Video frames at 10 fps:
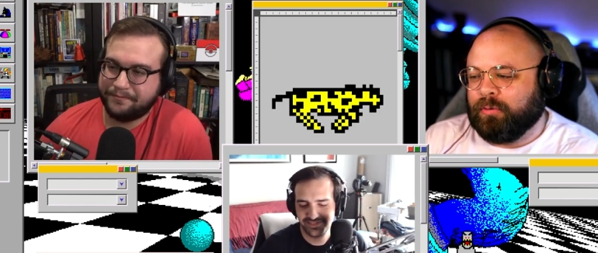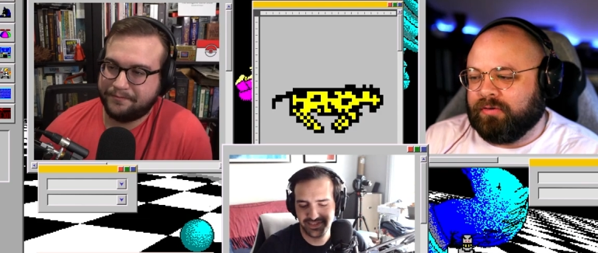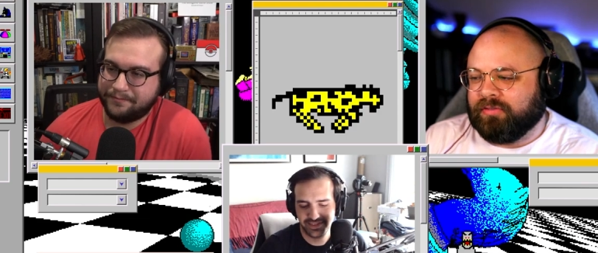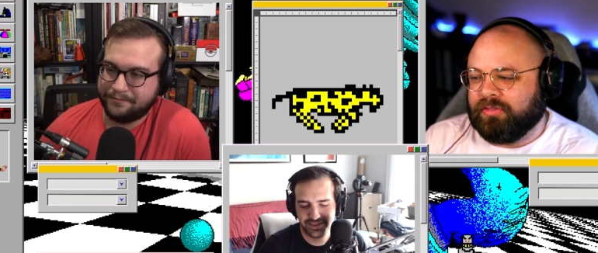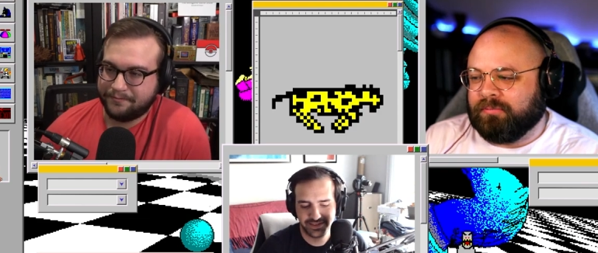
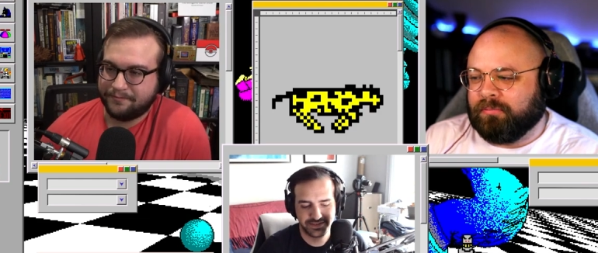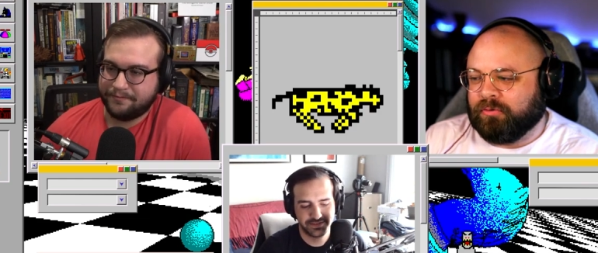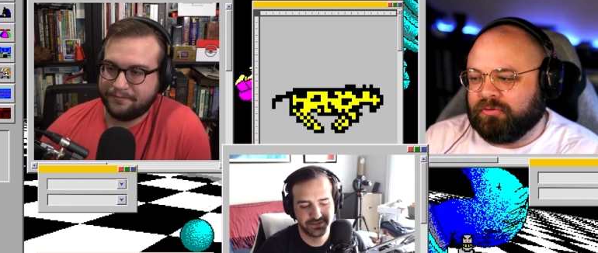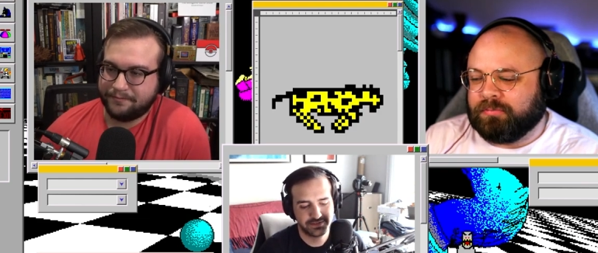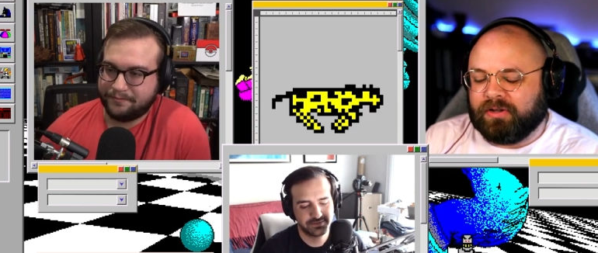Speaker 1: whatever the
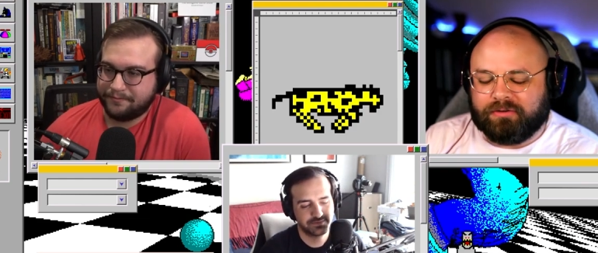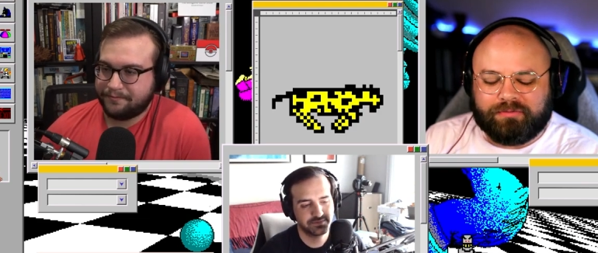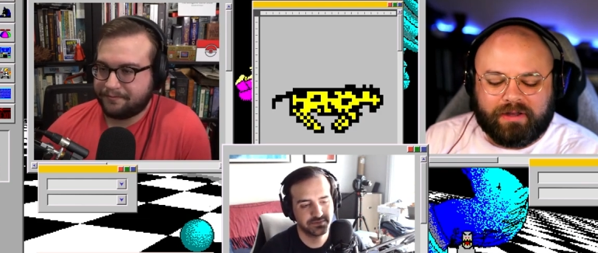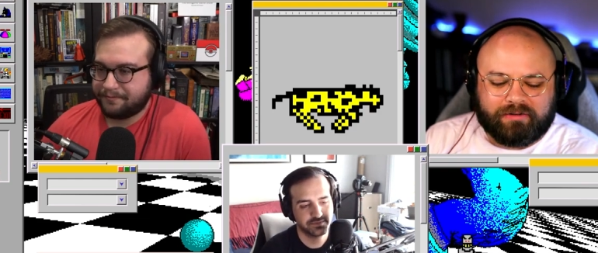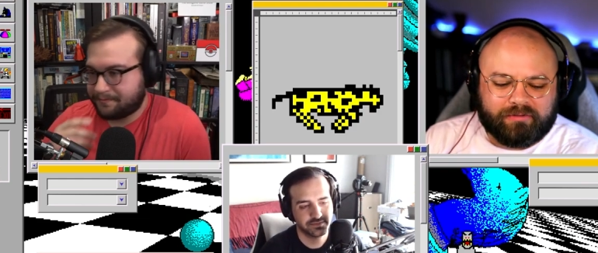
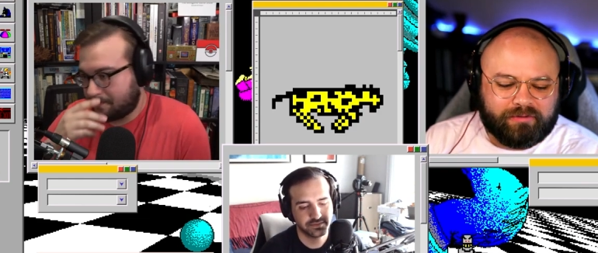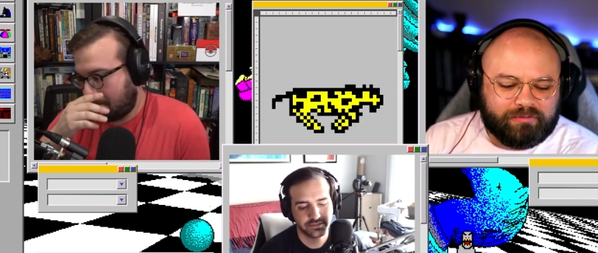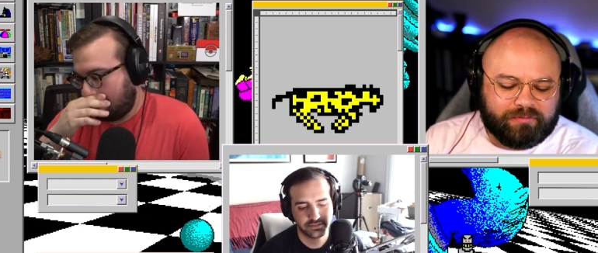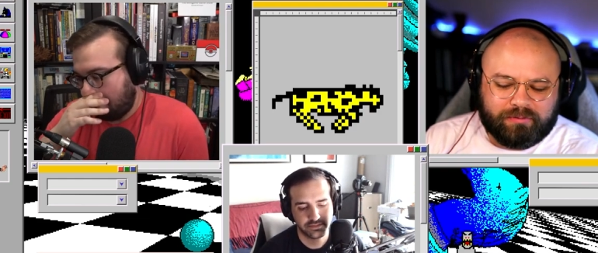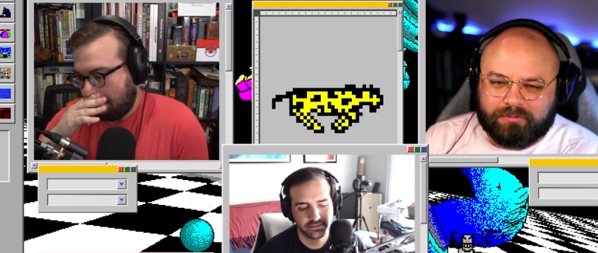multiplier factor